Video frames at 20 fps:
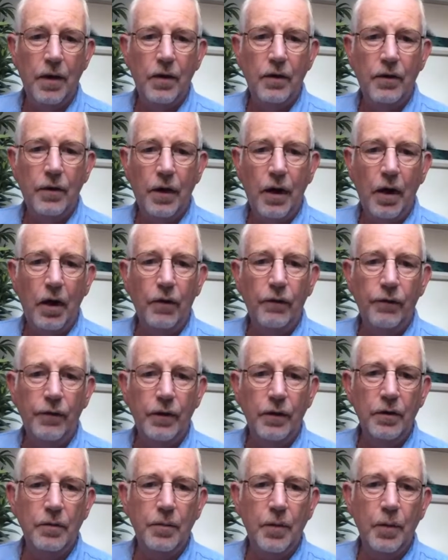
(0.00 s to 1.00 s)
that hopefully are
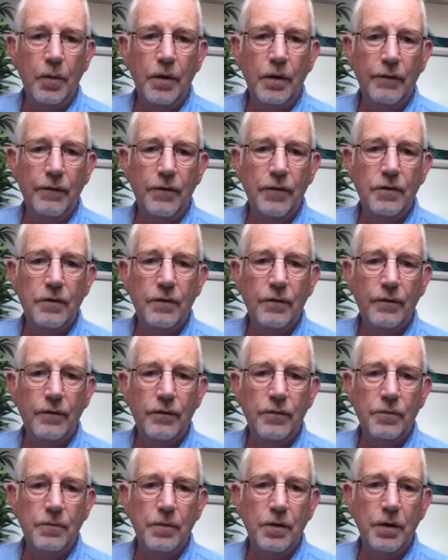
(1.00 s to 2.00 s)
going to be with you for
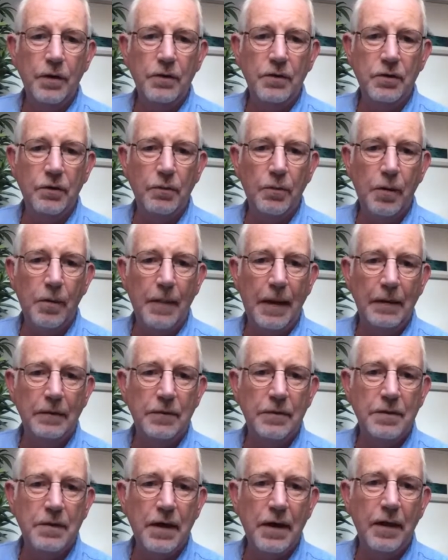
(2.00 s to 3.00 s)
some considerable amount
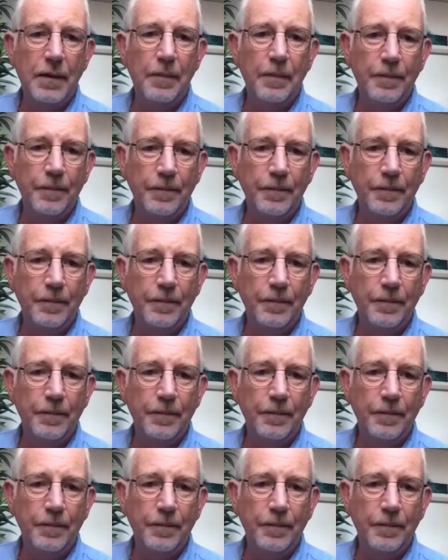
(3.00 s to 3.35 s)
of time.